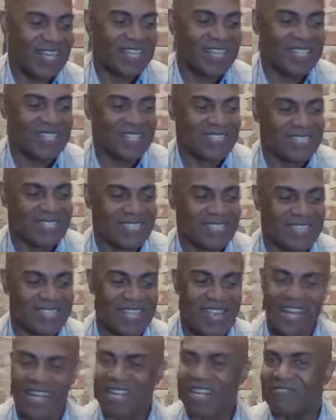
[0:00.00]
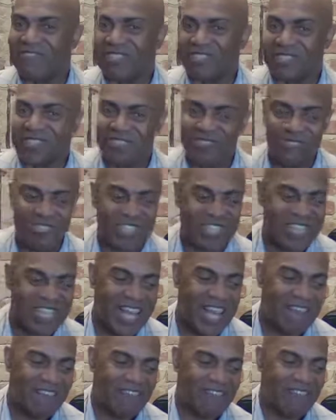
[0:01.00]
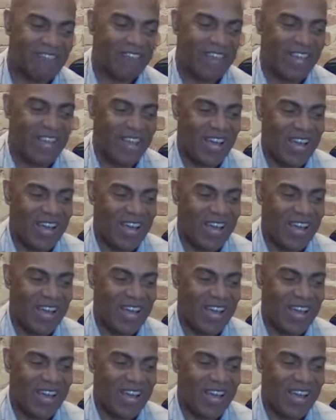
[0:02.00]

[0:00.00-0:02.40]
He's the son of a sous chef